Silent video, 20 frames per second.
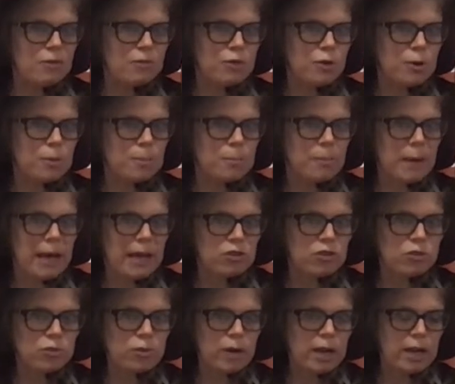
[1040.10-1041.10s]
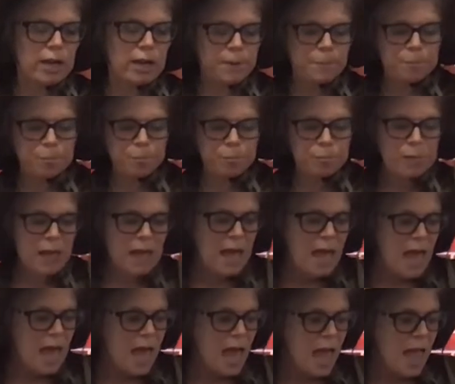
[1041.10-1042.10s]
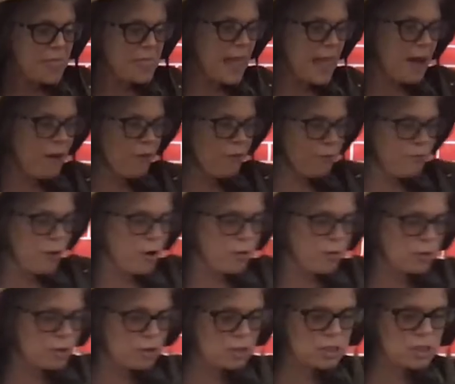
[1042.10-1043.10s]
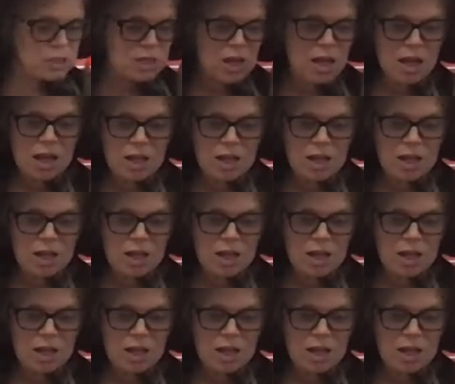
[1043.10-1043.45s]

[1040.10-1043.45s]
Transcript: your mandrake. Now, folks,